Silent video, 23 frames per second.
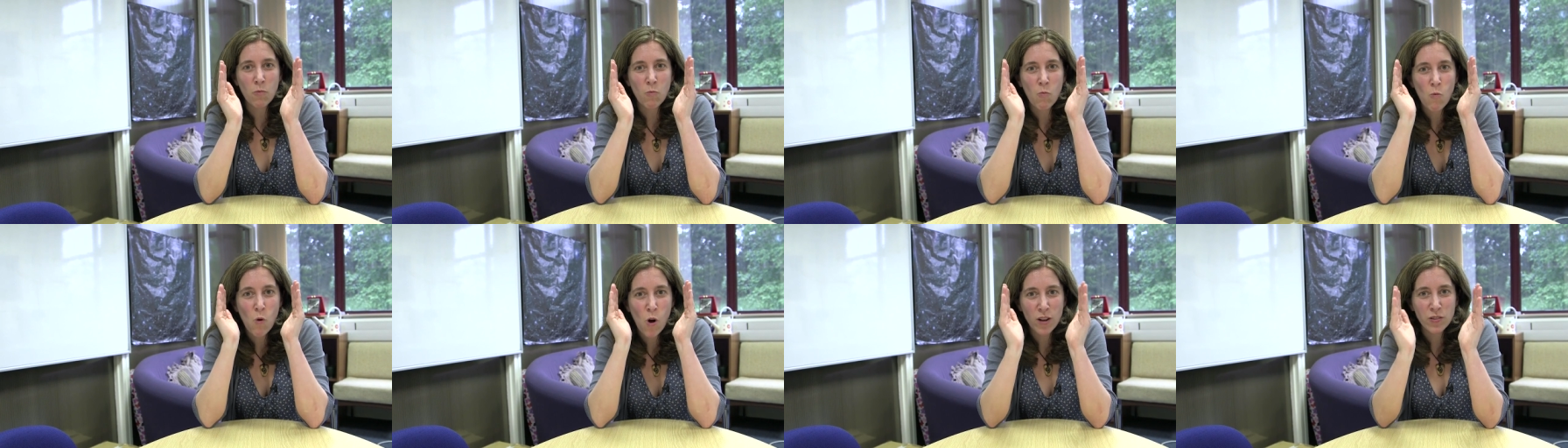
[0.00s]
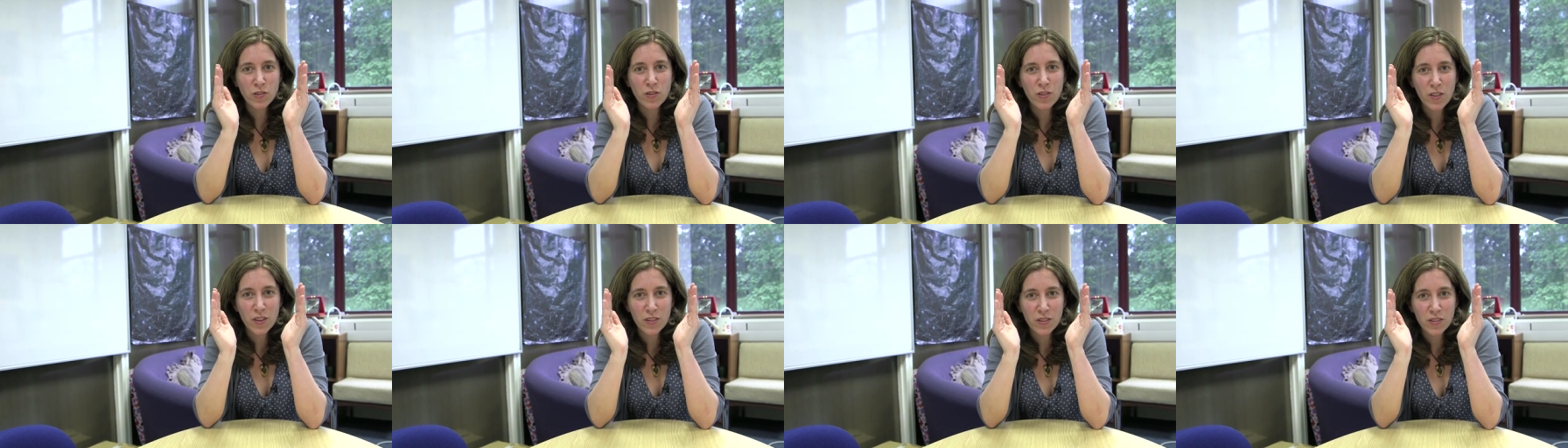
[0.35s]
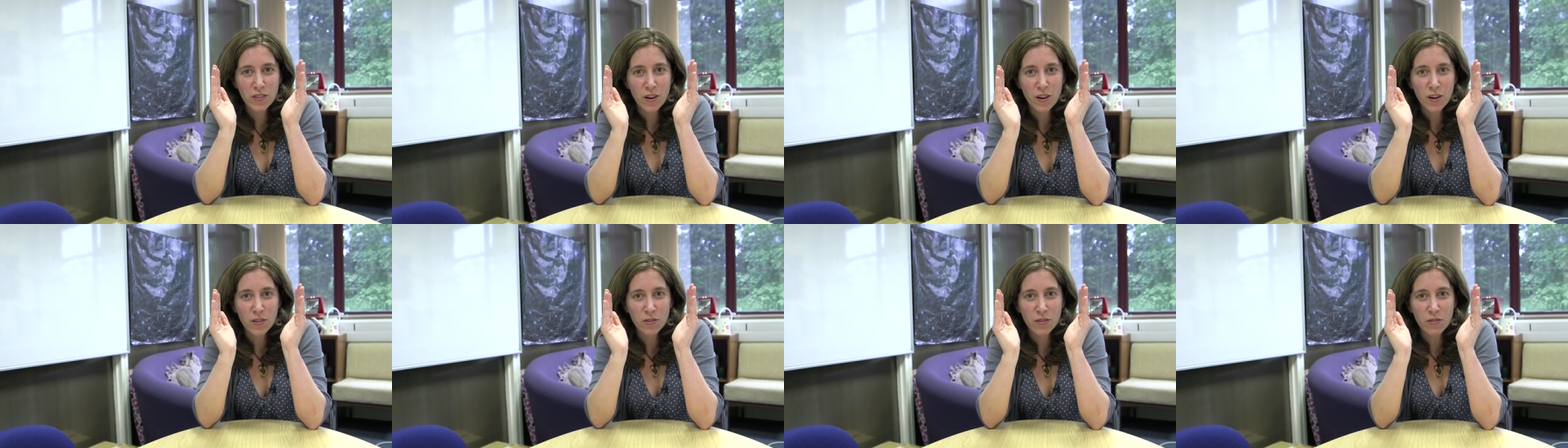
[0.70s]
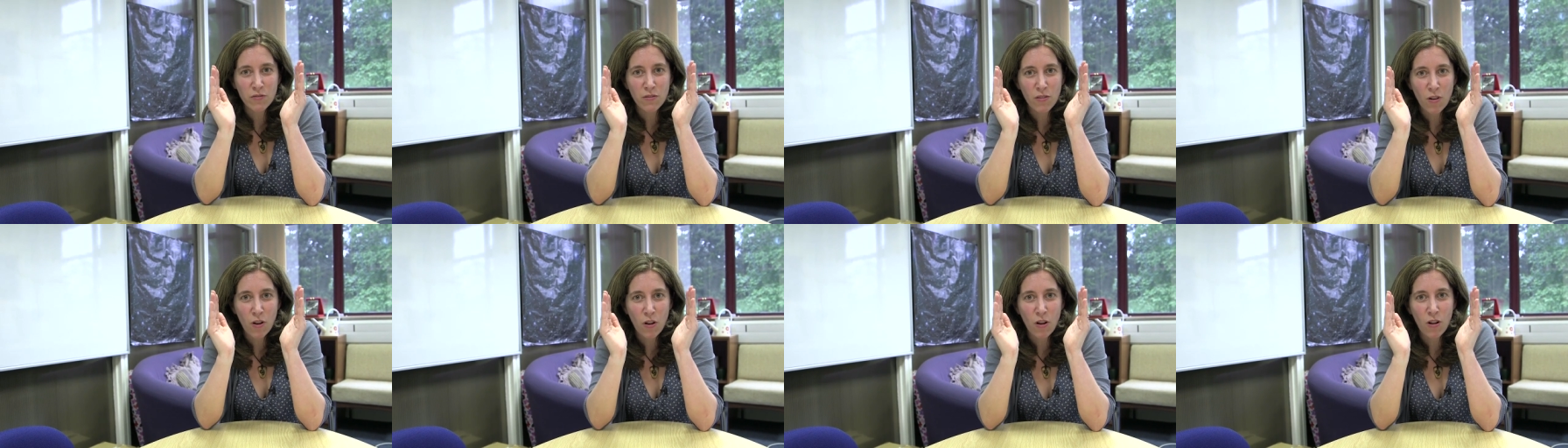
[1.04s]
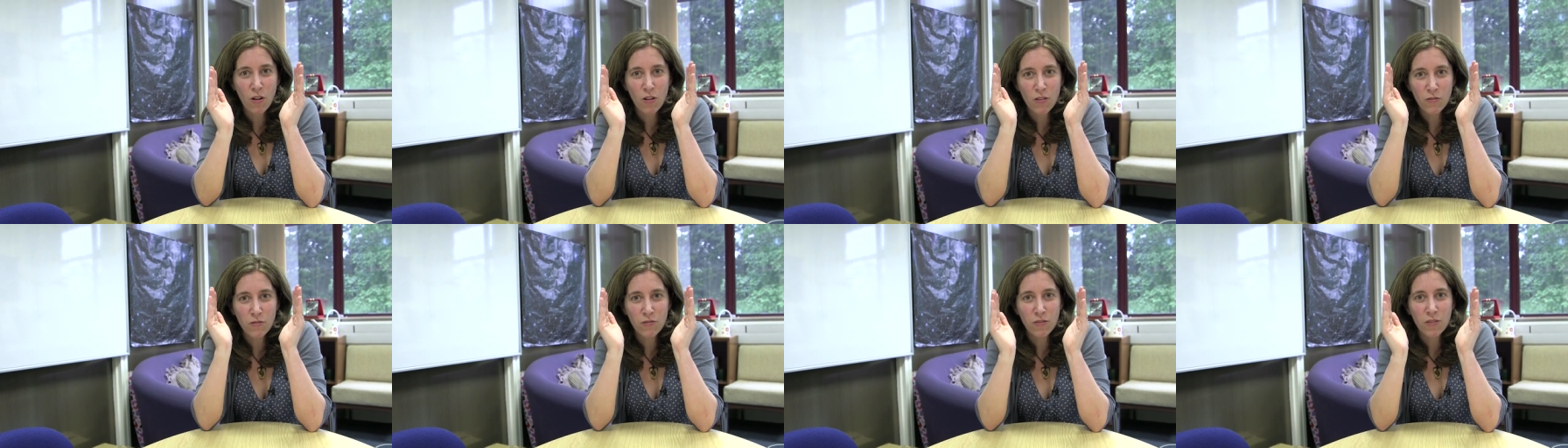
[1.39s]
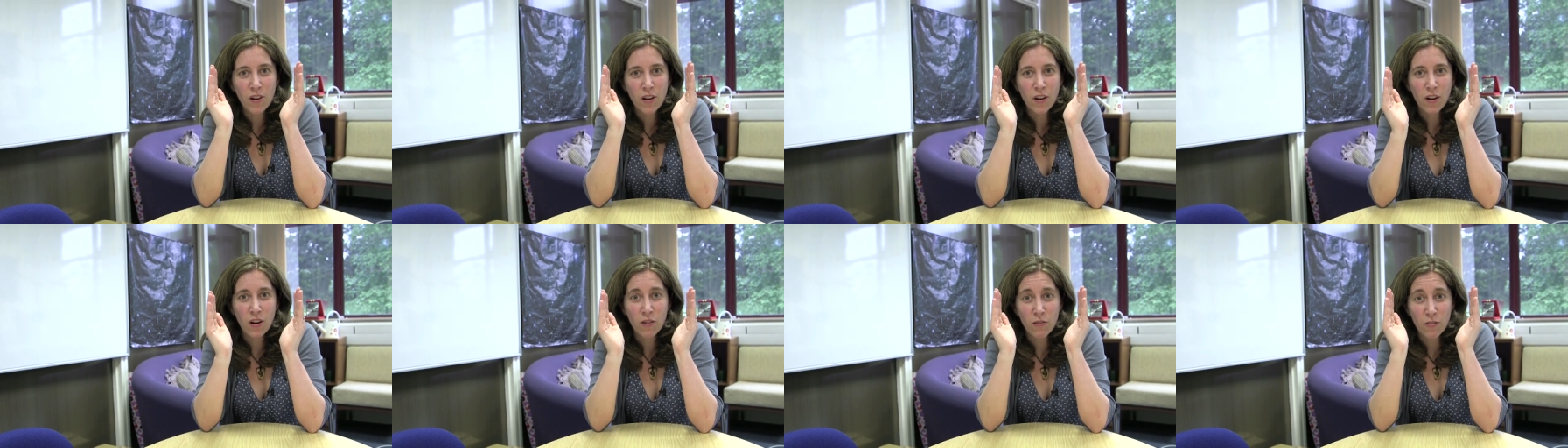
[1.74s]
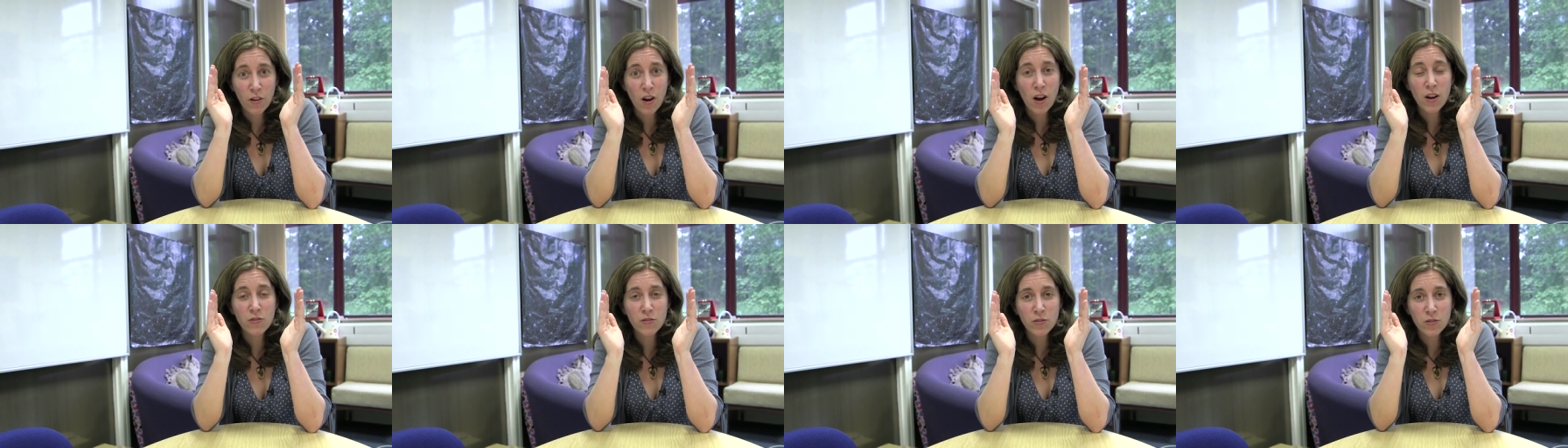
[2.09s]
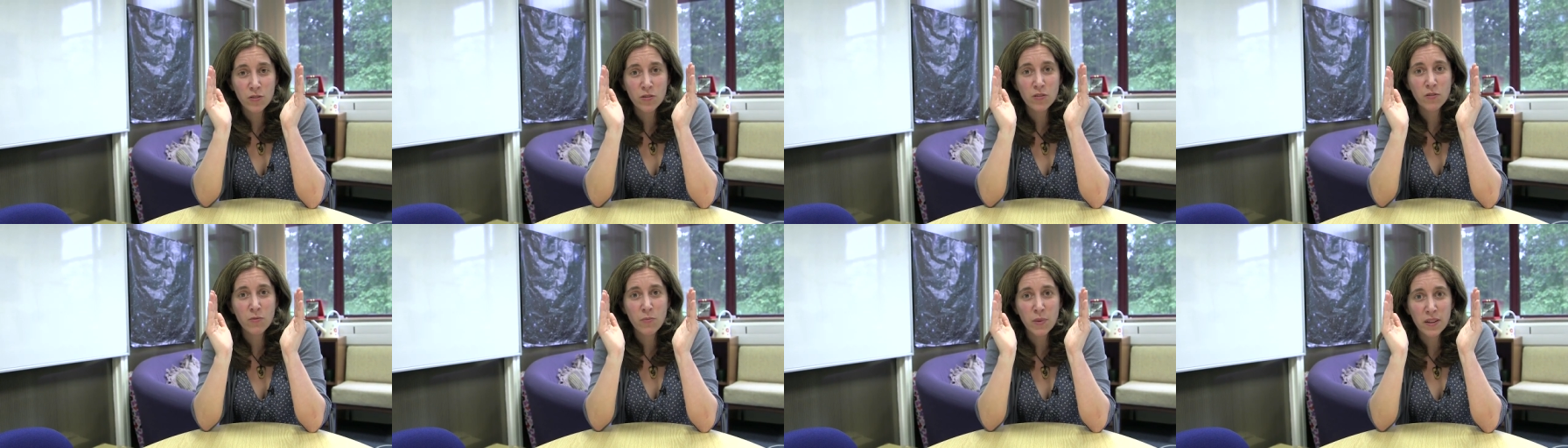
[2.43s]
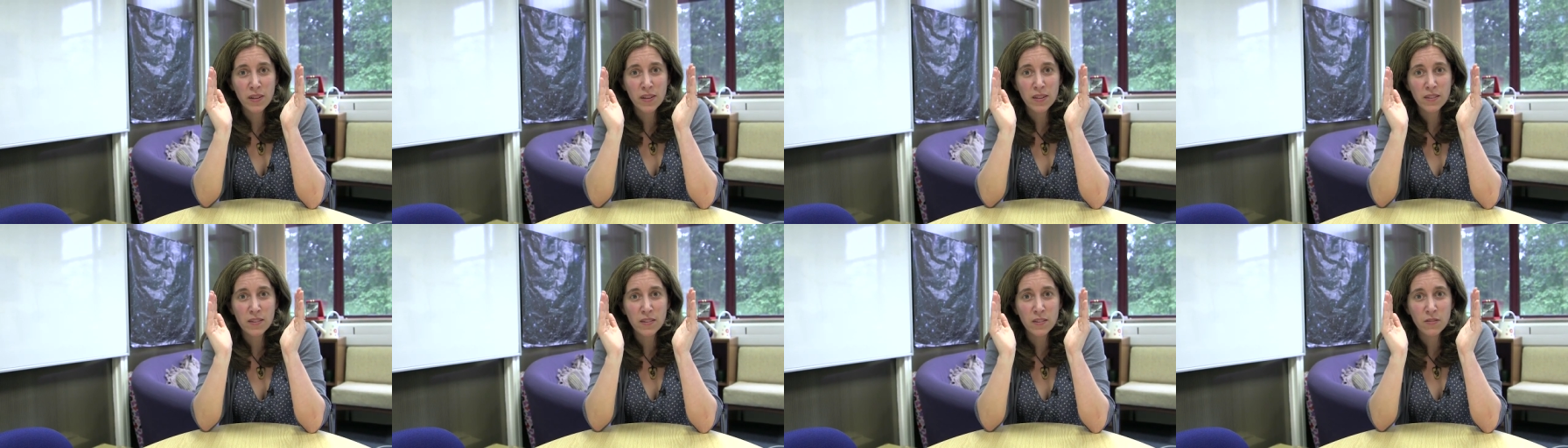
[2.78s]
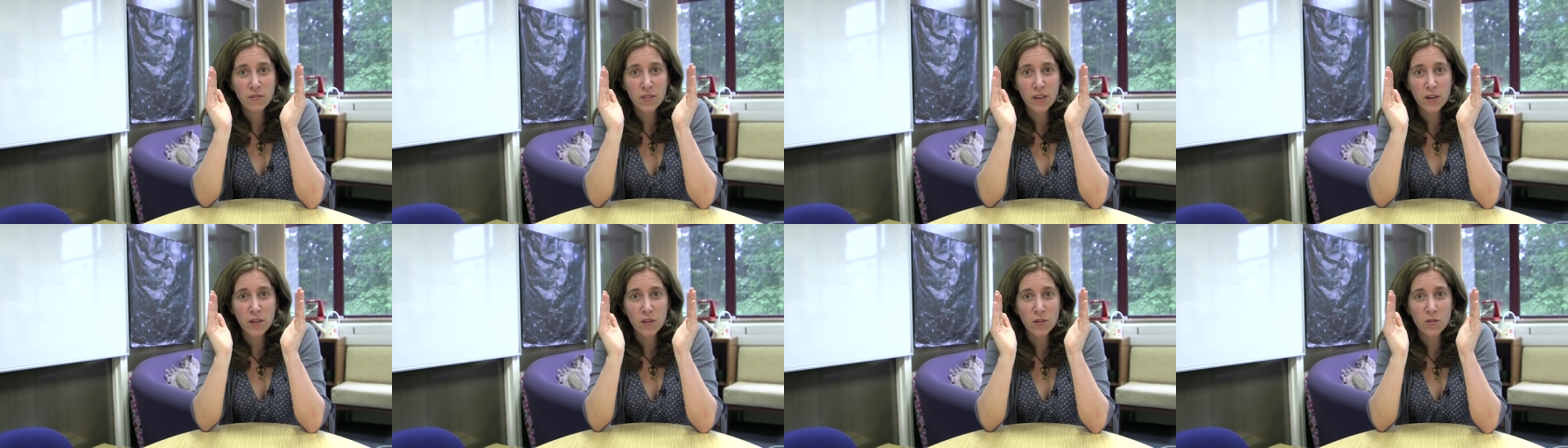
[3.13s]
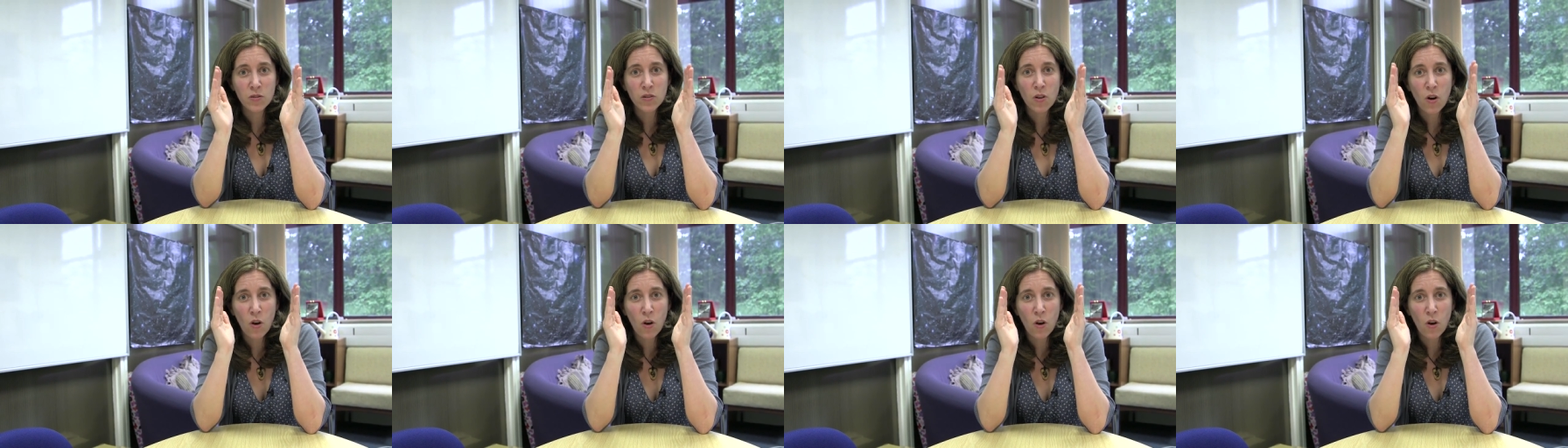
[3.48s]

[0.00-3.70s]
and watch the stars evolve over hundreds of millions of years.